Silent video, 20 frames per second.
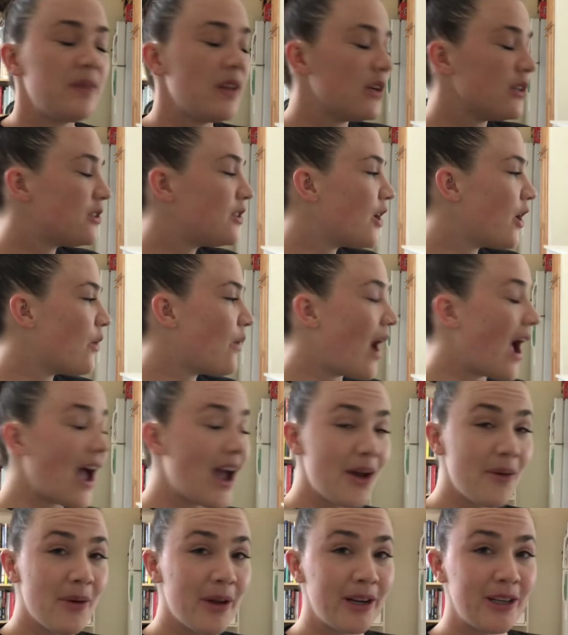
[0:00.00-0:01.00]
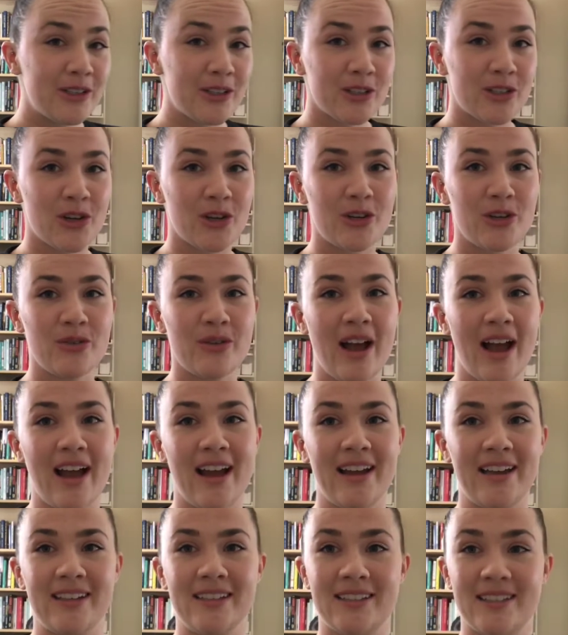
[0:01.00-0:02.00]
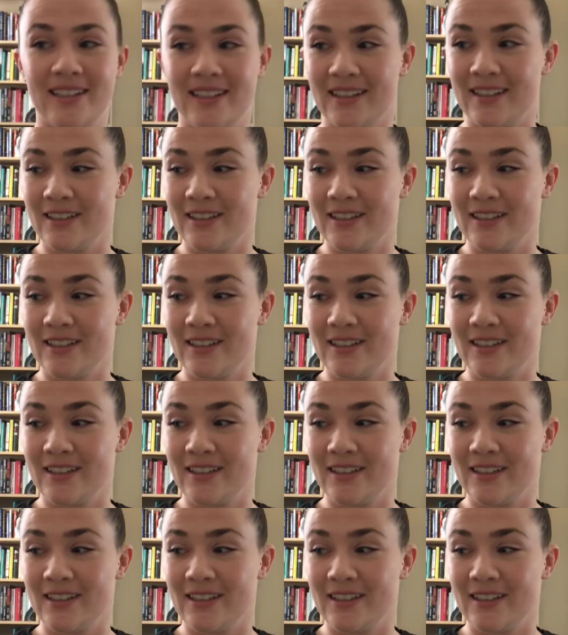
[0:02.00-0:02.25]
So I wanted to show you guys